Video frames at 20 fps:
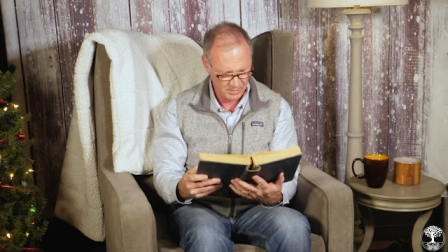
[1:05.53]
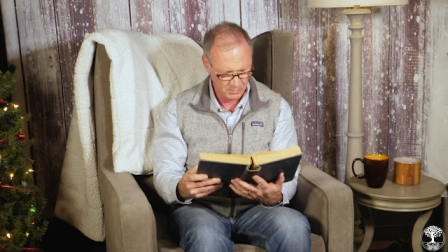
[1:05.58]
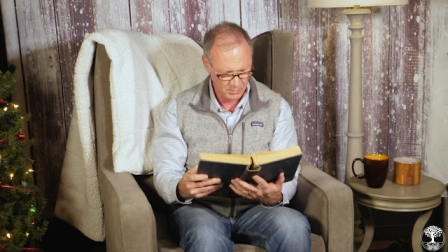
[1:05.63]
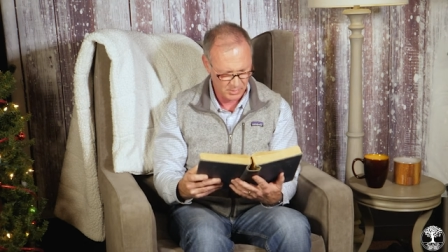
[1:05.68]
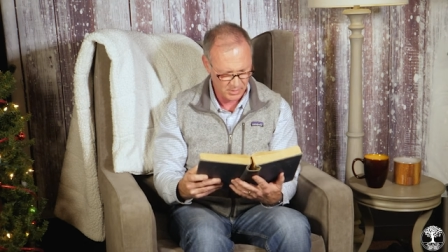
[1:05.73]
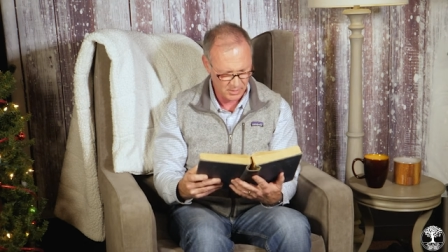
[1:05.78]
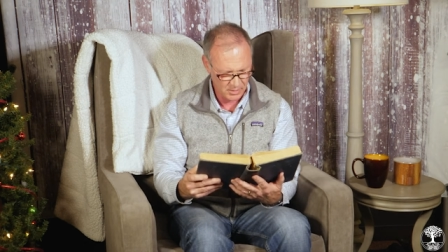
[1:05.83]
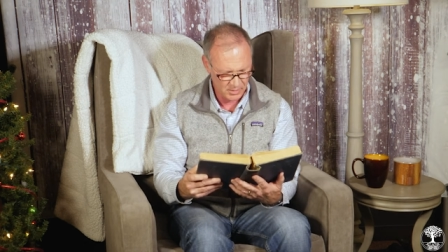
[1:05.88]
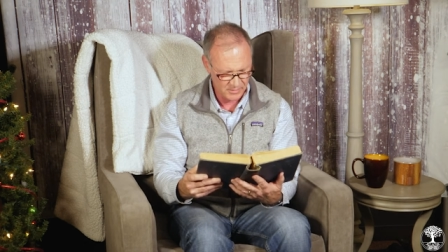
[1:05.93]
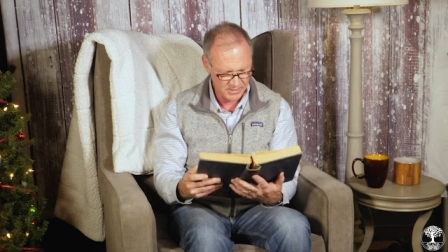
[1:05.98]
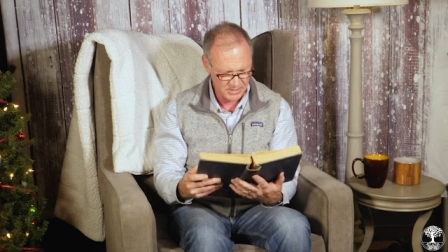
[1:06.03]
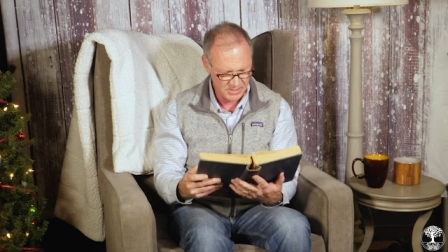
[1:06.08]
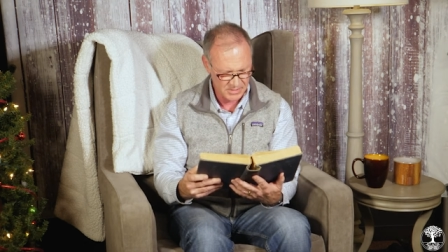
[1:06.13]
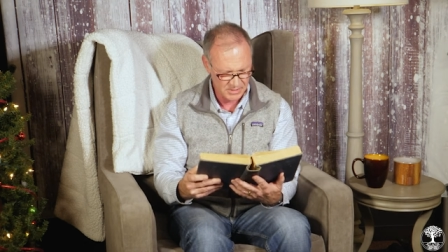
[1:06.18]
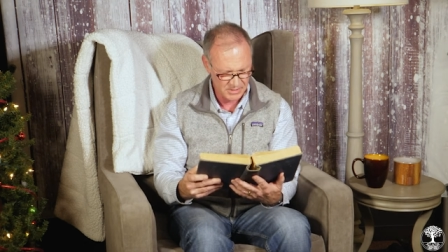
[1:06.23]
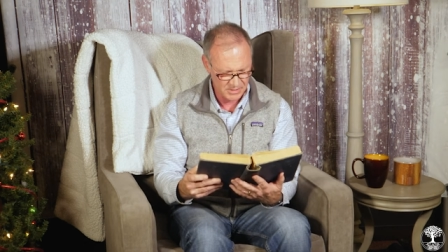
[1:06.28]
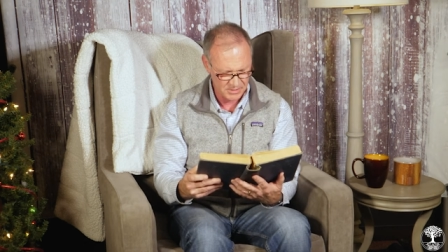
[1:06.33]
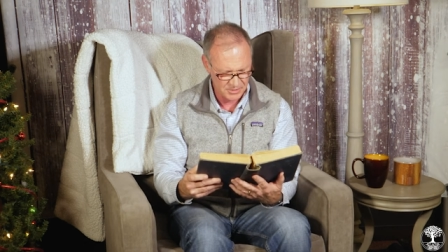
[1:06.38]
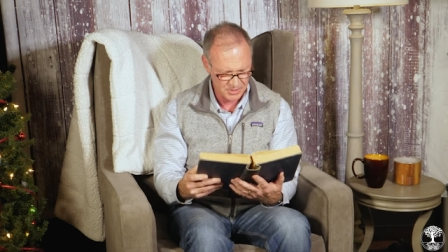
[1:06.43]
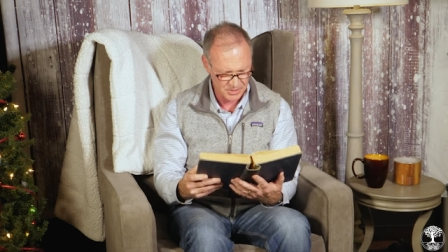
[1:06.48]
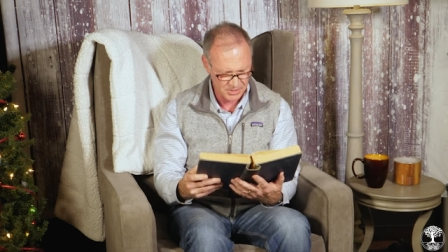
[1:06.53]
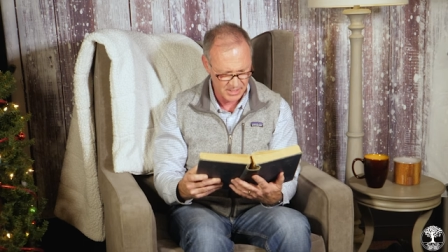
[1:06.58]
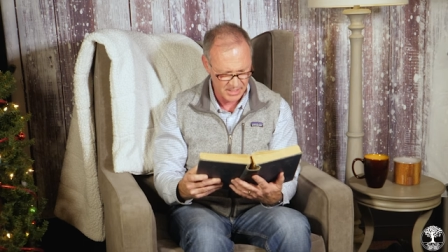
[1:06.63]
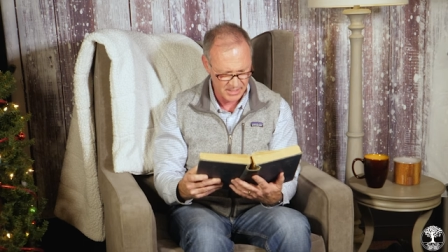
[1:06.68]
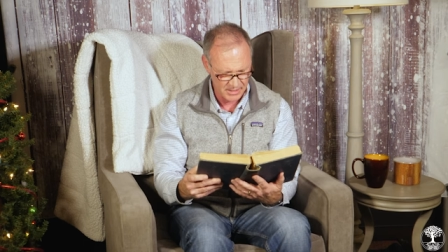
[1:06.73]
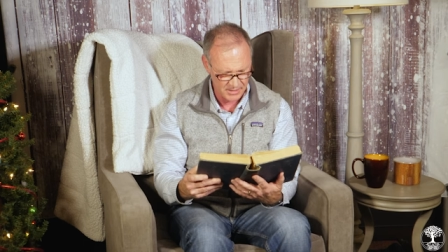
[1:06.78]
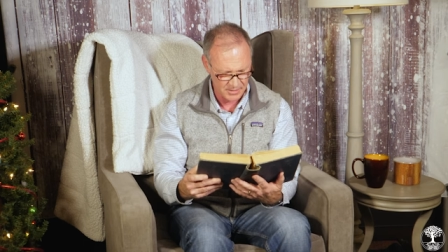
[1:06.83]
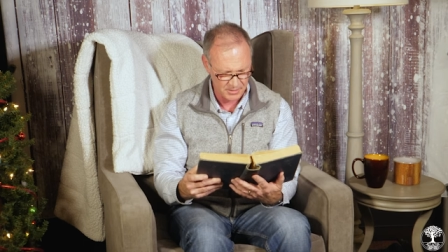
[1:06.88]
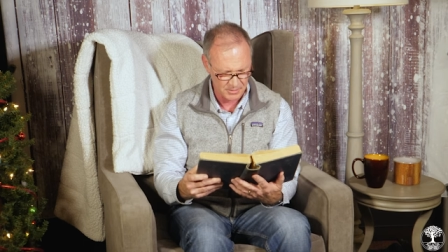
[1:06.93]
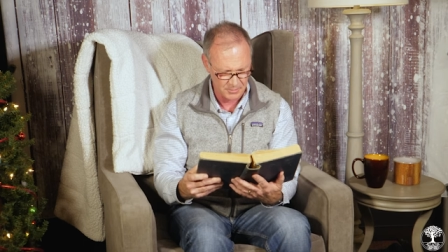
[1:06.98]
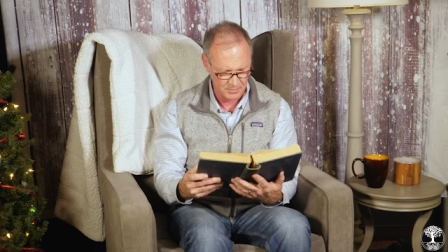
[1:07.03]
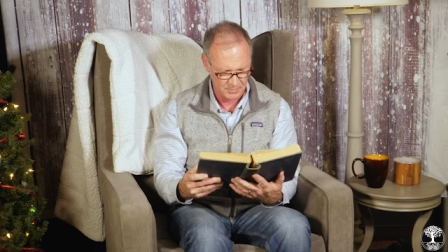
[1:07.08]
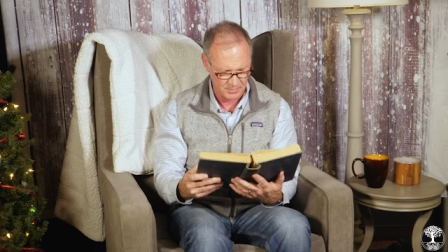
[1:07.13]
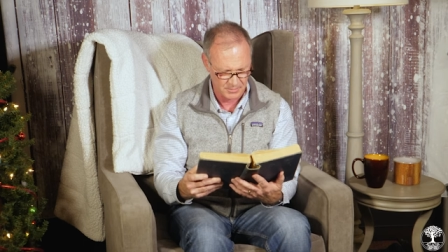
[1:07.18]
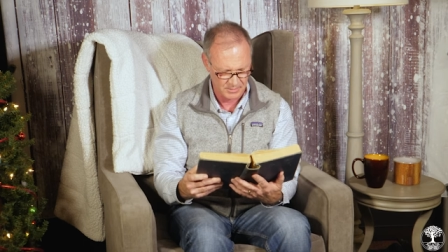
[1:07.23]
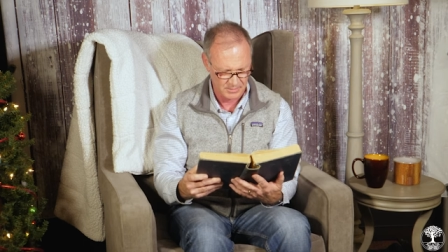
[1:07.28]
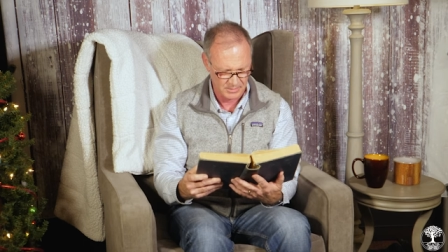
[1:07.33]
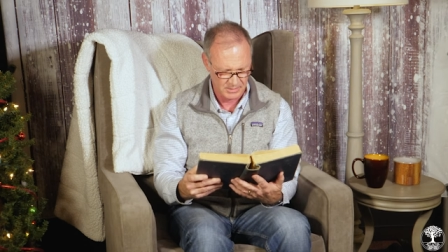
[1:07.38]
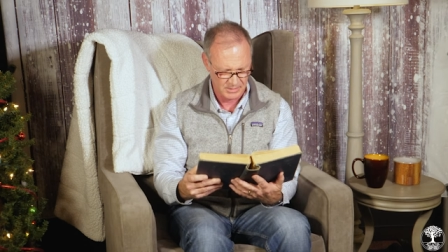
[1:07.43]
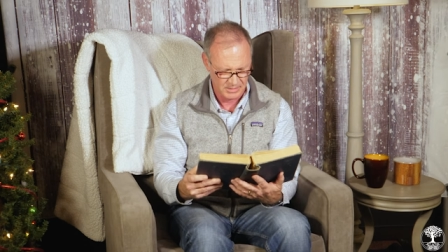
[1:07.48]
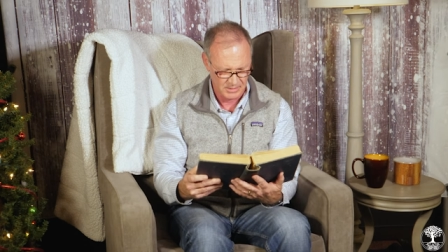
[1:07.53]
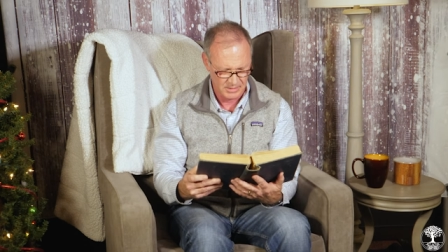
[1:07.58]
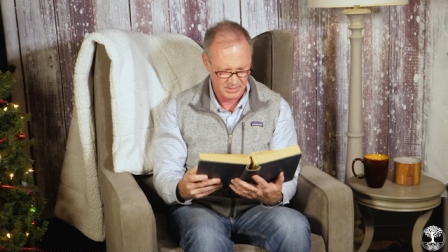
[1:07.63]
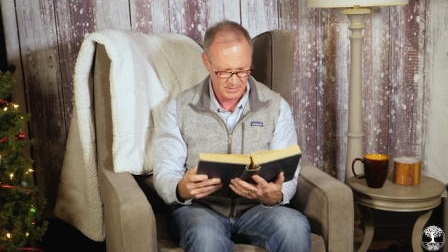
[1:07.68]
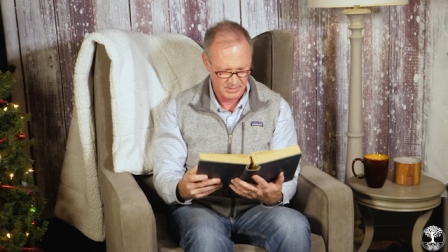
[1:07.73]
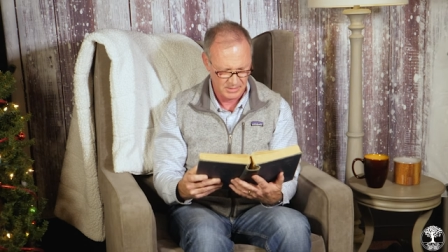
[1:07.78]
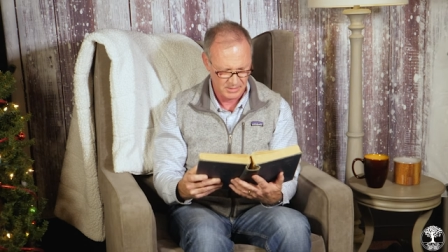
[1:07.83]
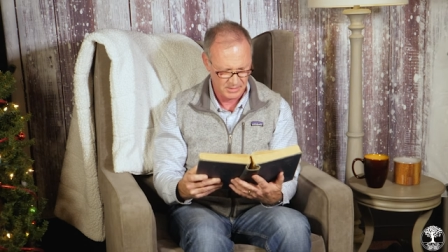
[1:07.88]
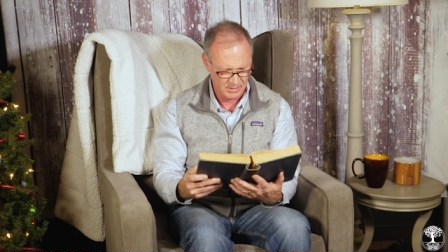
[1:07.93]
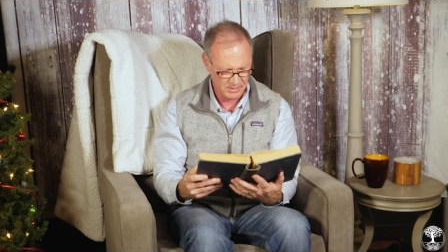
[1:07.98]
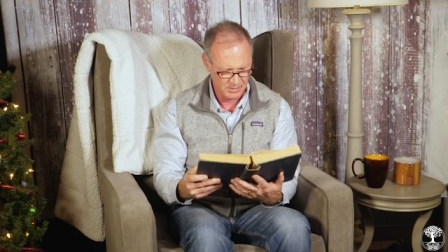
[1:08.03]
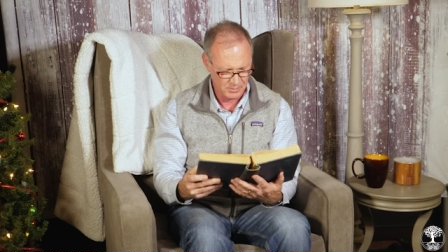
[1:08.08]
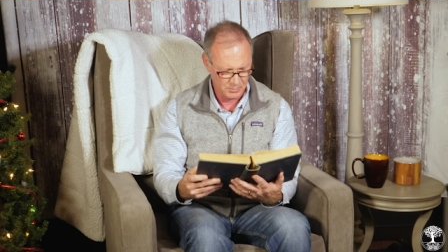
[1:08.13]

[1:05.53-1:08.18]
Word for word: but all they see is shadow, and